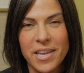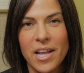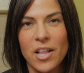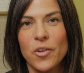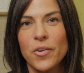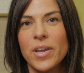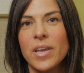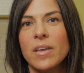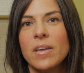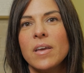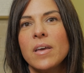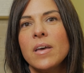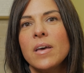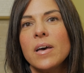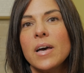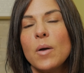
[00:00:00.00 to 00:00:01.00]
Gallerie.
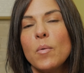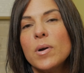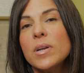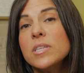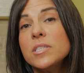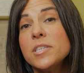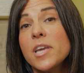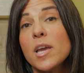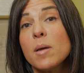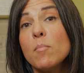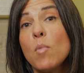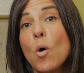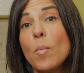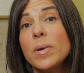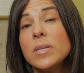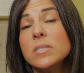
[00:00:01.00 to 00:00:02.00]
I wanted to take a
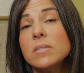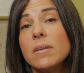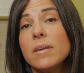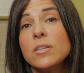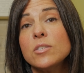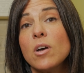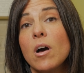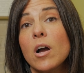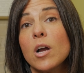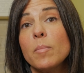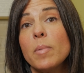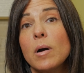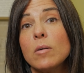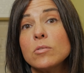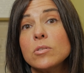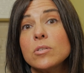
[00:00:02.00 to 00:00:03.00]
moment and talk
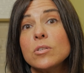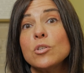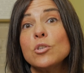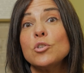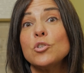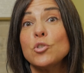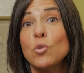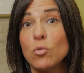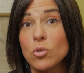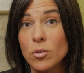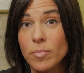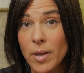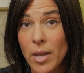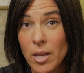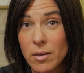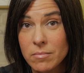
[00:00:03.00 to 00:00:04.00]
about shoulder
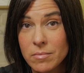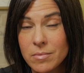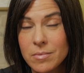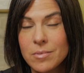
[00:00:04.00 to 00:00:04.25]
pain.